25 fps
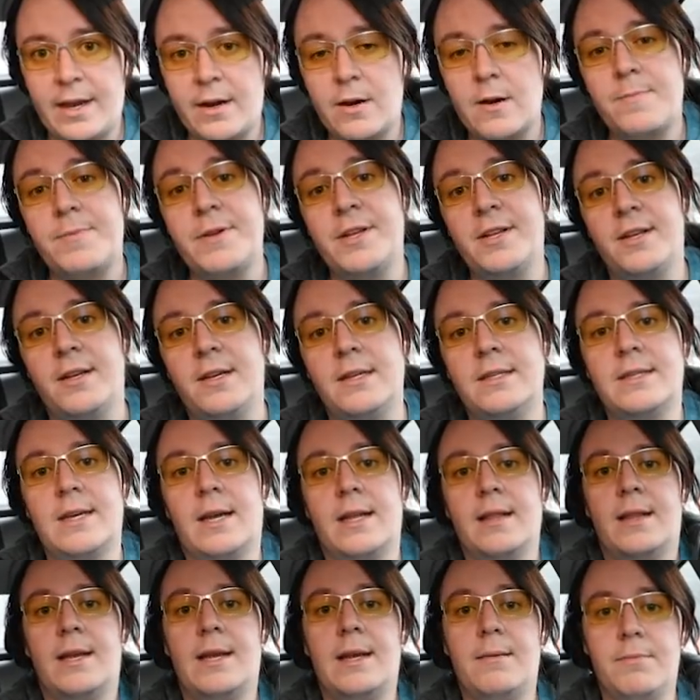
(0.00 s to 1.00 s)
their opinions
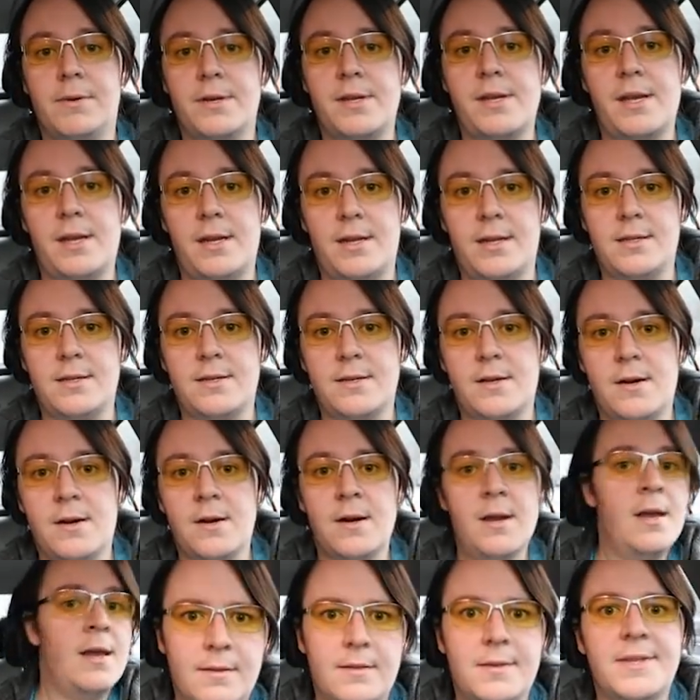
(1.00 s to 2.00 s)
on Lamborghinis are.
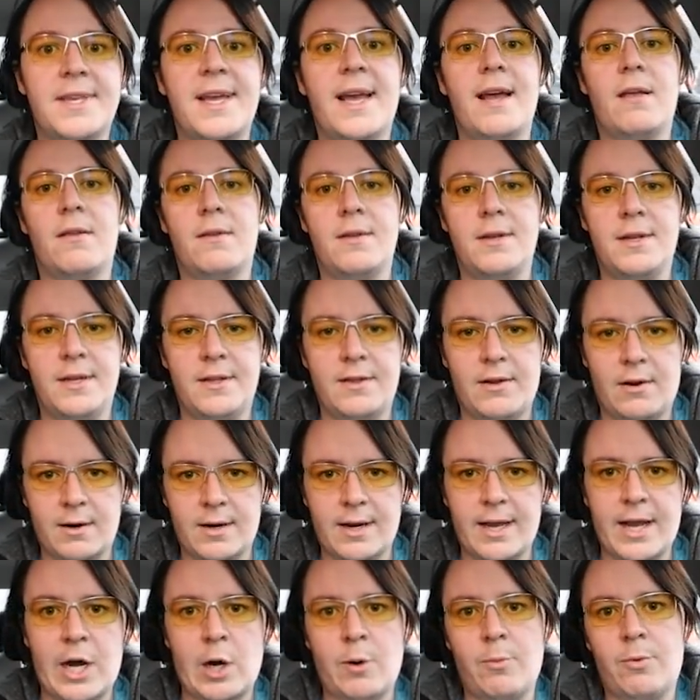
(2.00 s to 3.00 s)
Talent in our
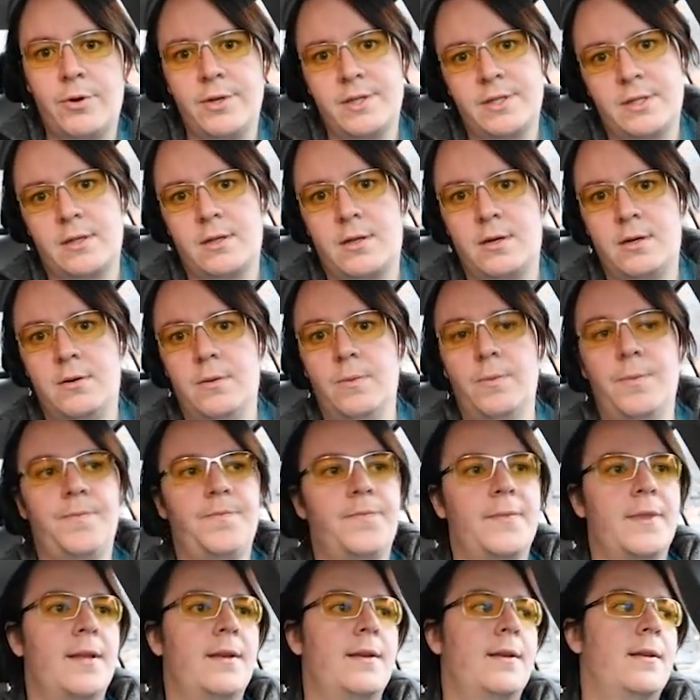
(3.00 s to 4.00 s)
cowboys alone
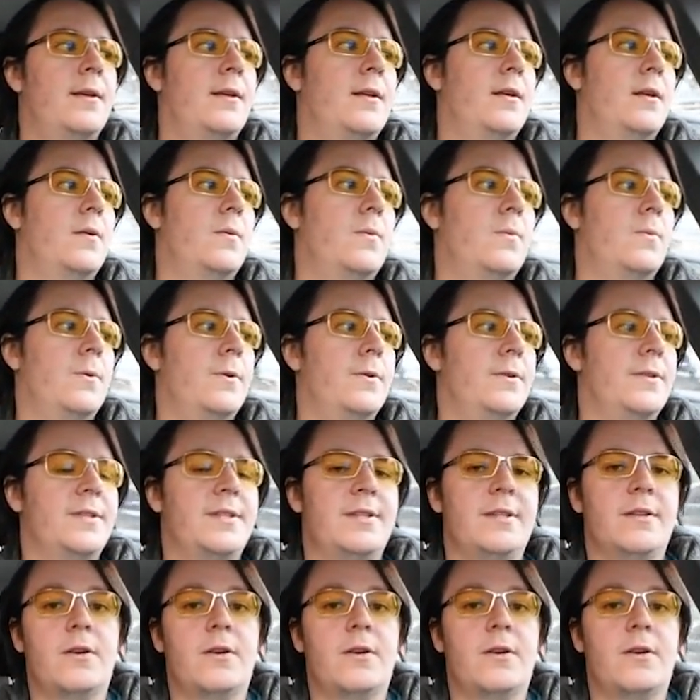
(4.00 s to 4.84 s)
was